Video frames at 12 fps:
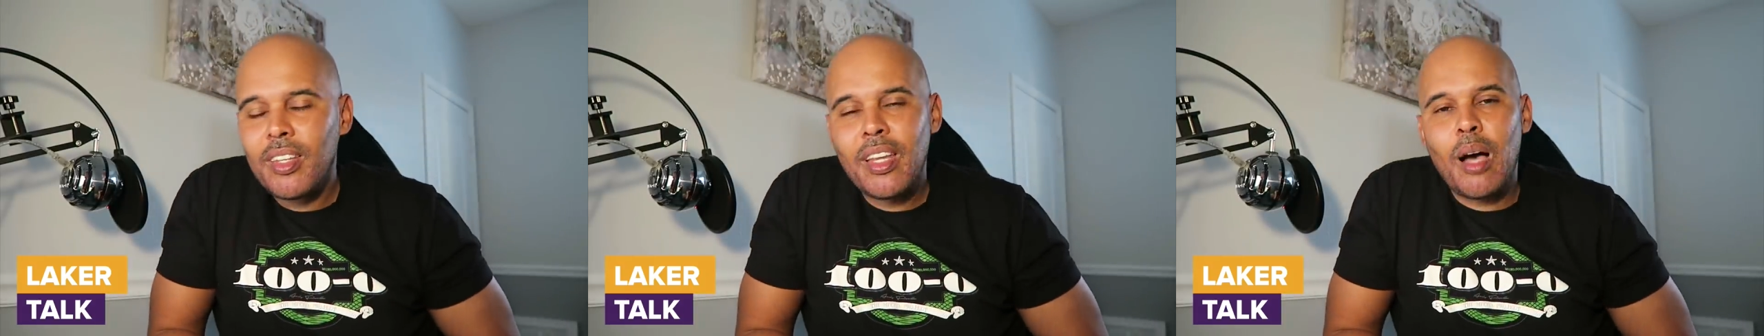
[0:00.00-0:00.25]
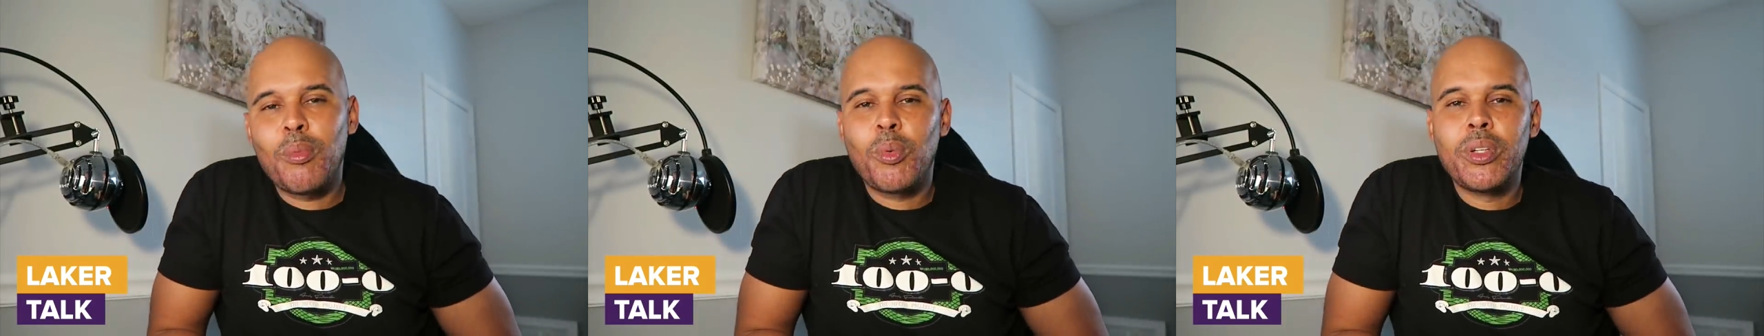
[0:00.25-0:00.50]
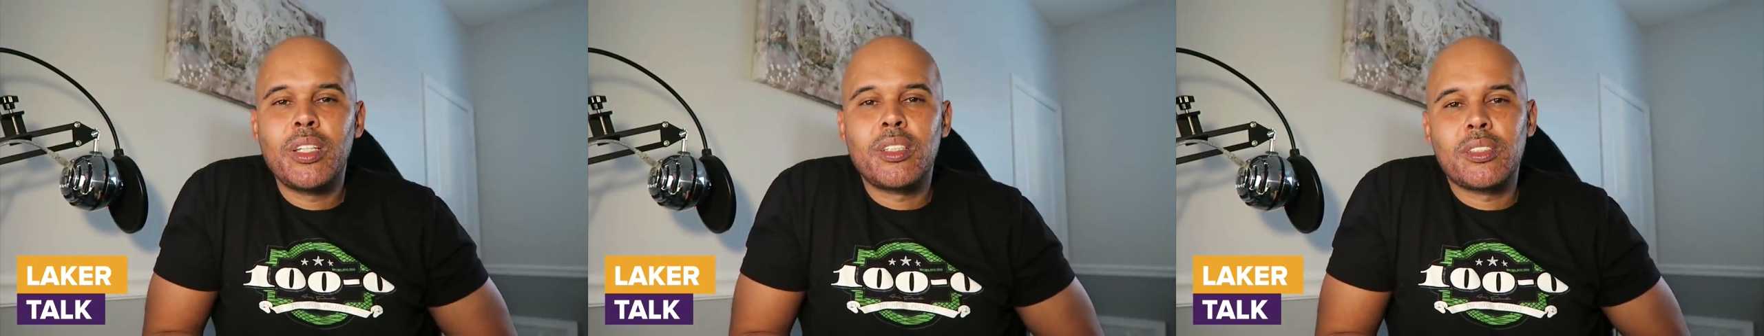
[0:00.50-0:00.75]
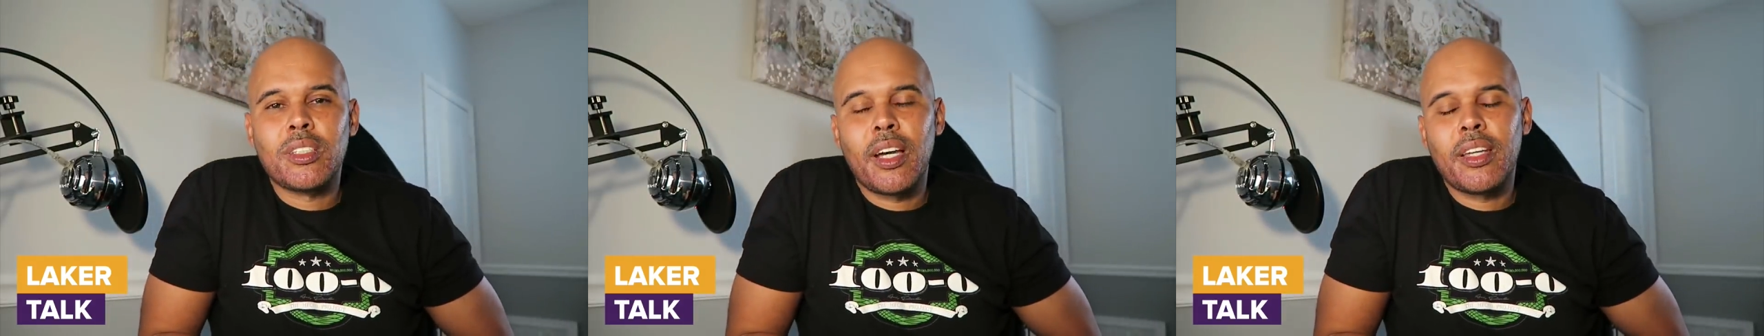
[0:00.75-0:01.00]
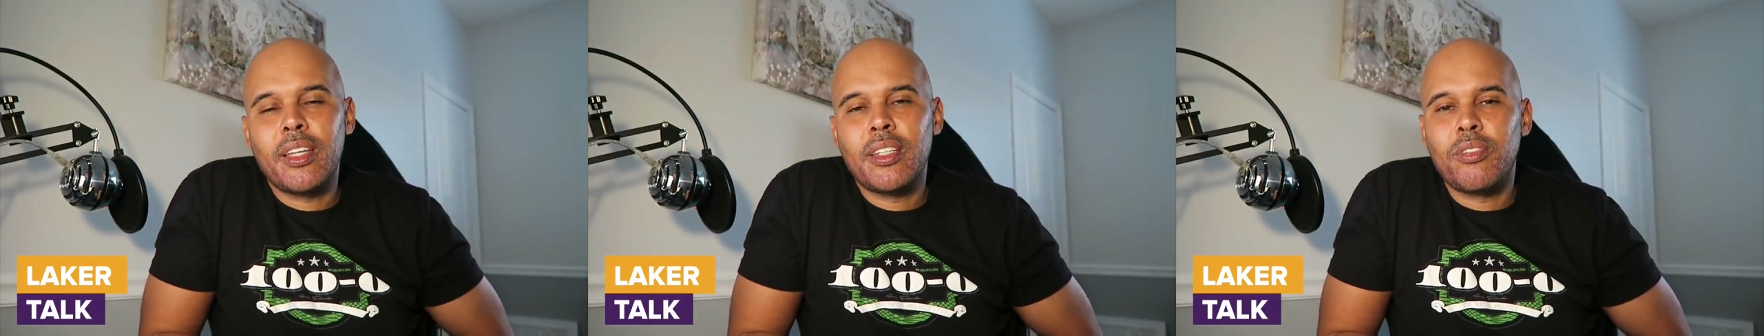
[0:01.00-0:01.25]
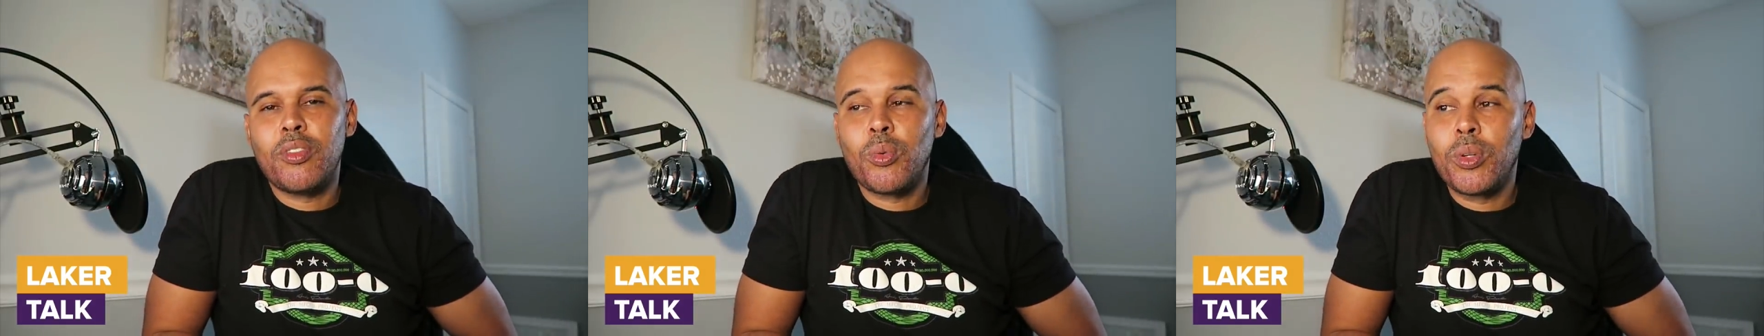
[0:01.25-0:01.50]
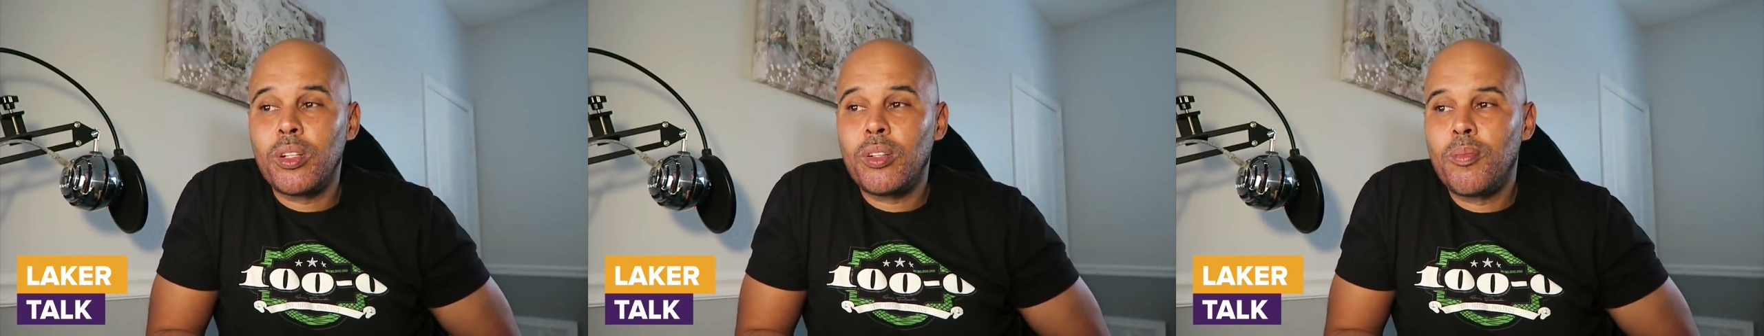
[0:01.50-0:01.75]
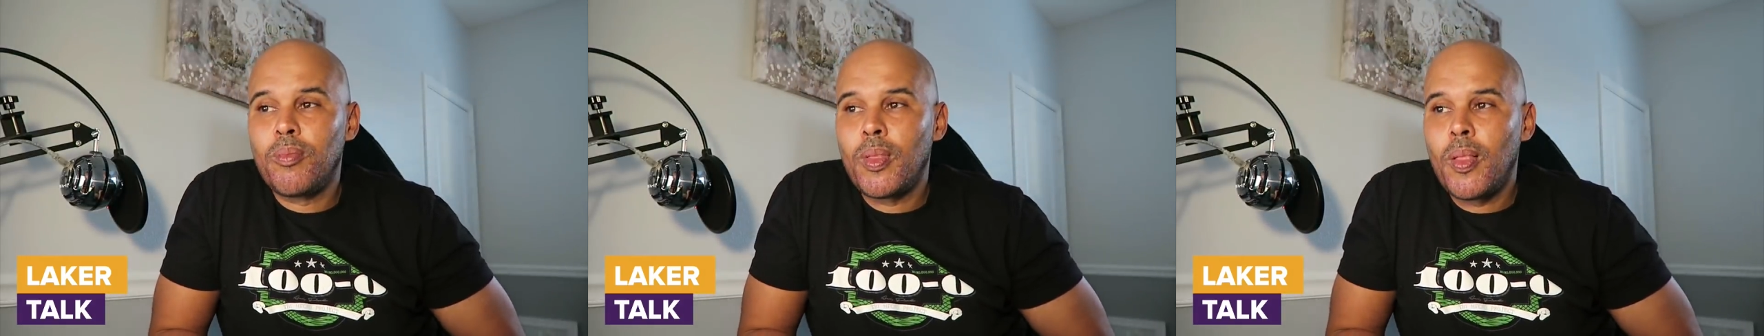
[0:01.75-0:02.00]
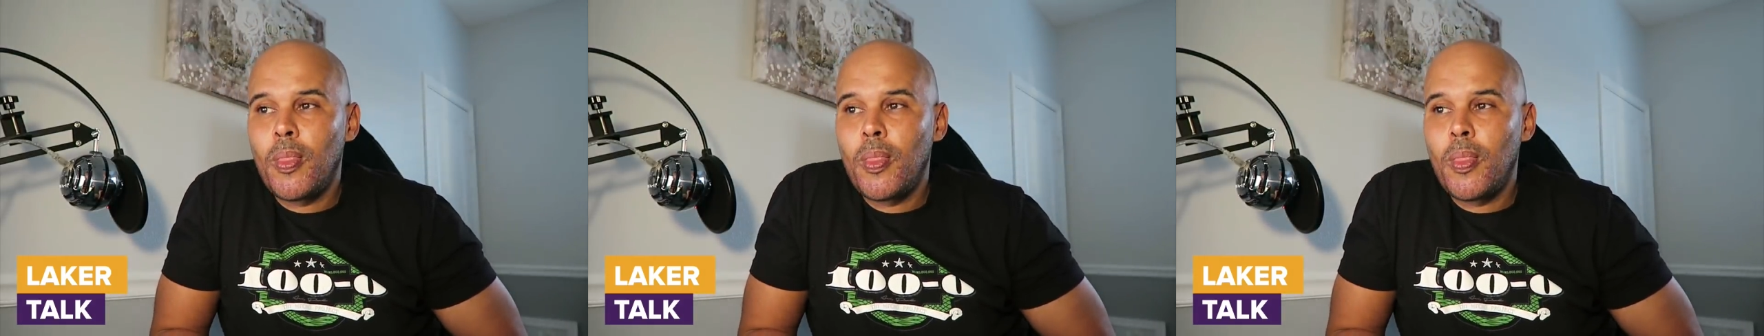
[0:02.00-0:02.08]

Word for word: Nah, but we need to sign AD for real.